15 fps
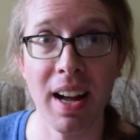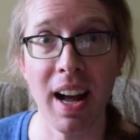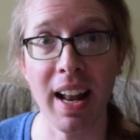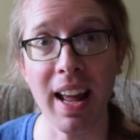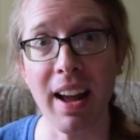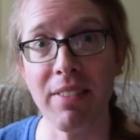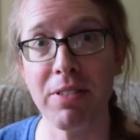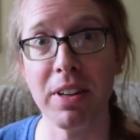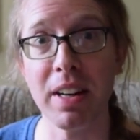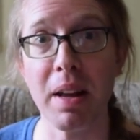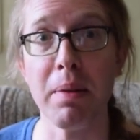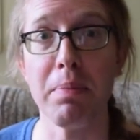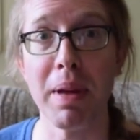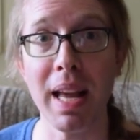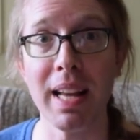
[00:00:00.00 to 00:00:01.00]
an
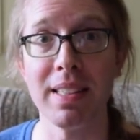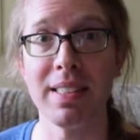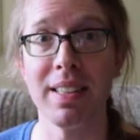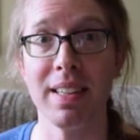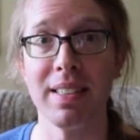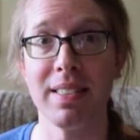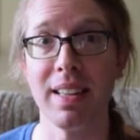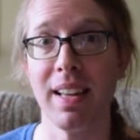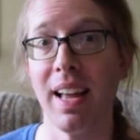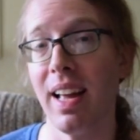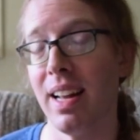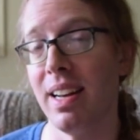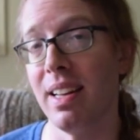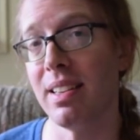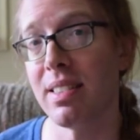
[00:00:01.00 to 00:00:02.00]
everyday basis,
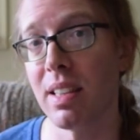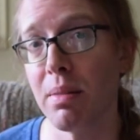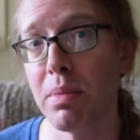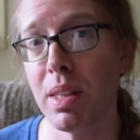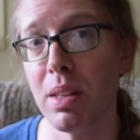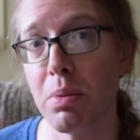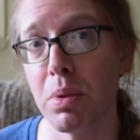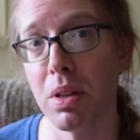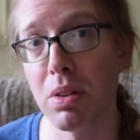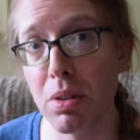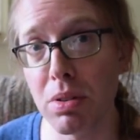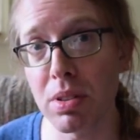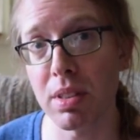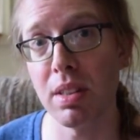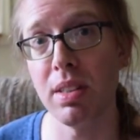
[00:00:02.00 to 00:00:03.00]
and it's something that we're
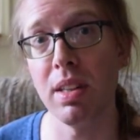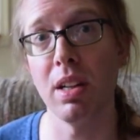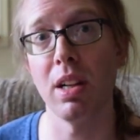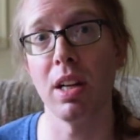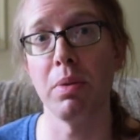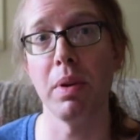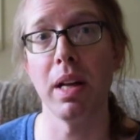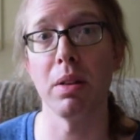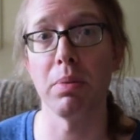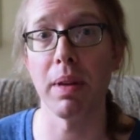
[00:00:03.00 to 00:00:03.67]
used to dealing with.